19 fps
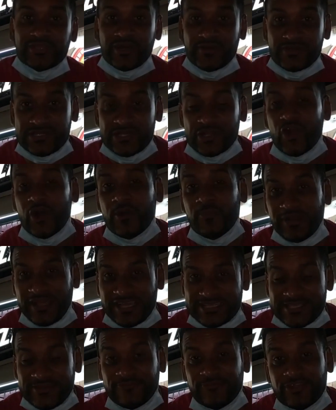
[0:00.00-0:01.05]
2000
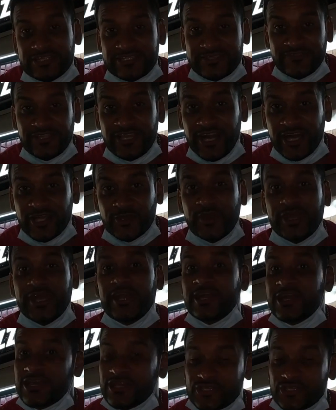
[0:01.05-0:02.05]
Complex in front of the hardware.